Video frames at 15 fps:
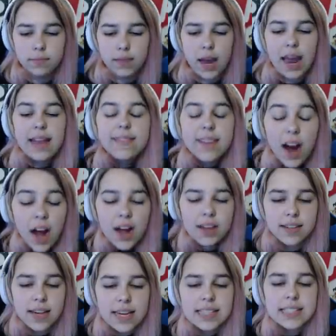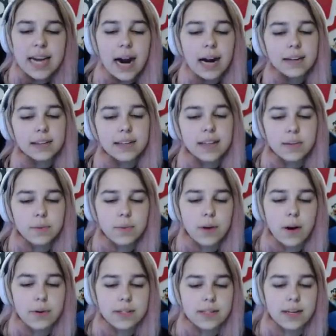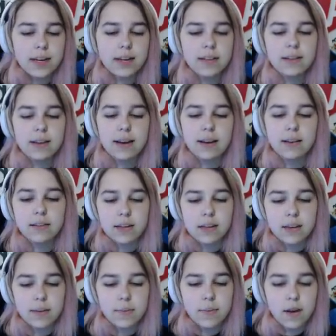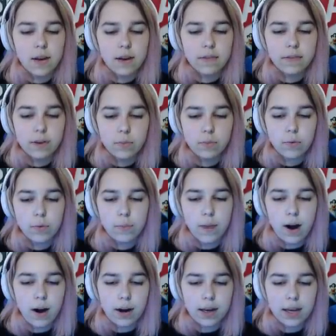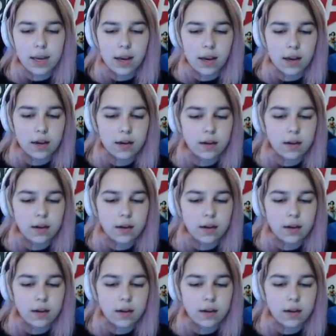It does exactly. That's what I was thinking. It's like it's like a very robotic-y.